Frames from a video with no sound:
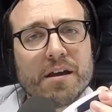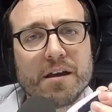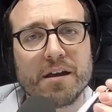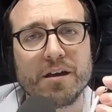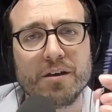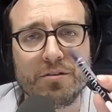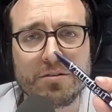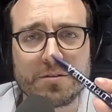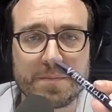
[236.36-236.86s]

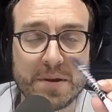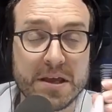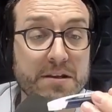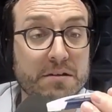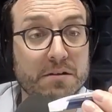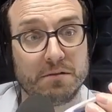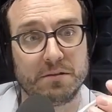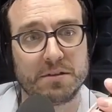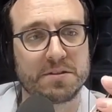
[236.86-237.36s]
Whose pen?
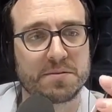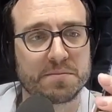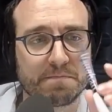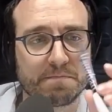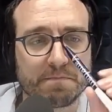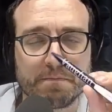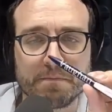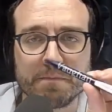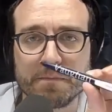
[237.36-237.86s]
Oh,
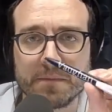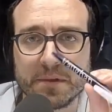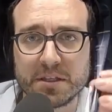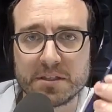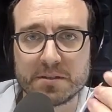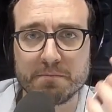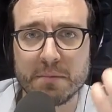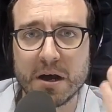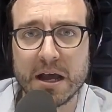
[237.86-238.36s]

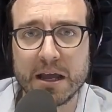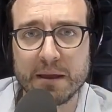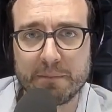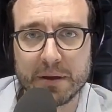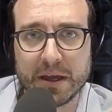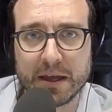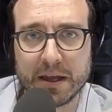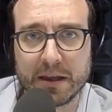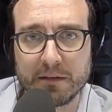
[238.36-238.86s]
it's my
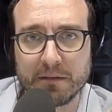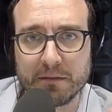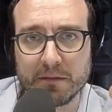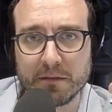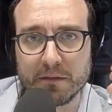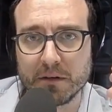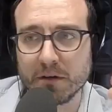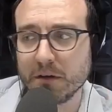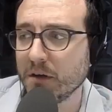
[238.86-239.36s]
pen.
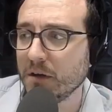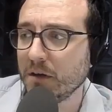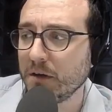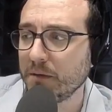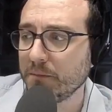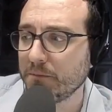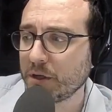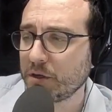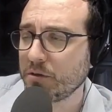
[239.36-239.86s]

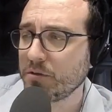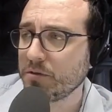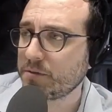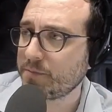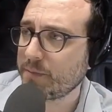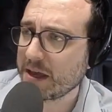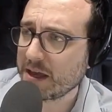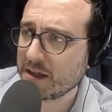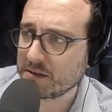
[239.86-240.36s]
But whose
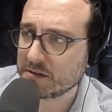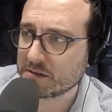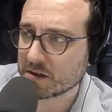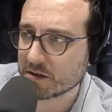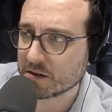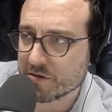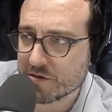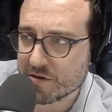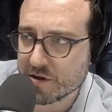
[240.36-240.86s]
pens
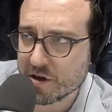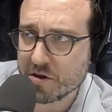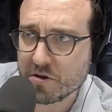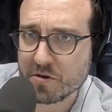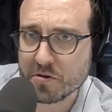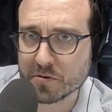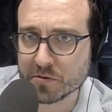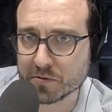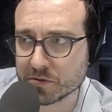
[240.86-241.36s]
are
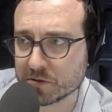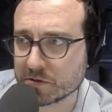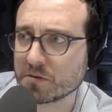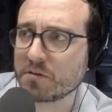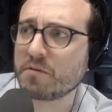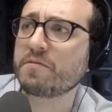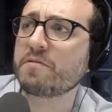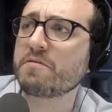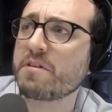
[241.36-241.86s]
those
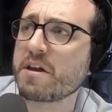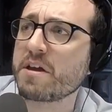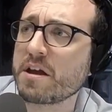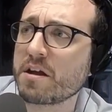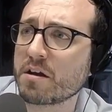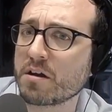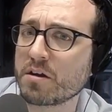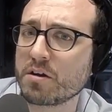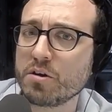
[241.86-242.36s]
over
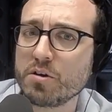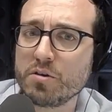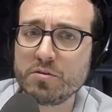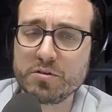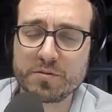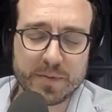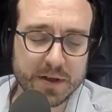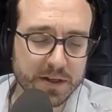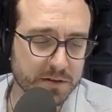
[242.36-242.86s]
there?
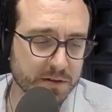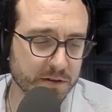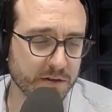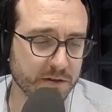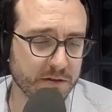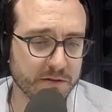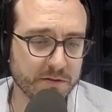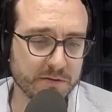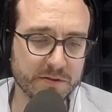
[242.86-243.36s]
Whose pens are
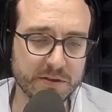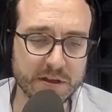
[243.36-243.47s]
those?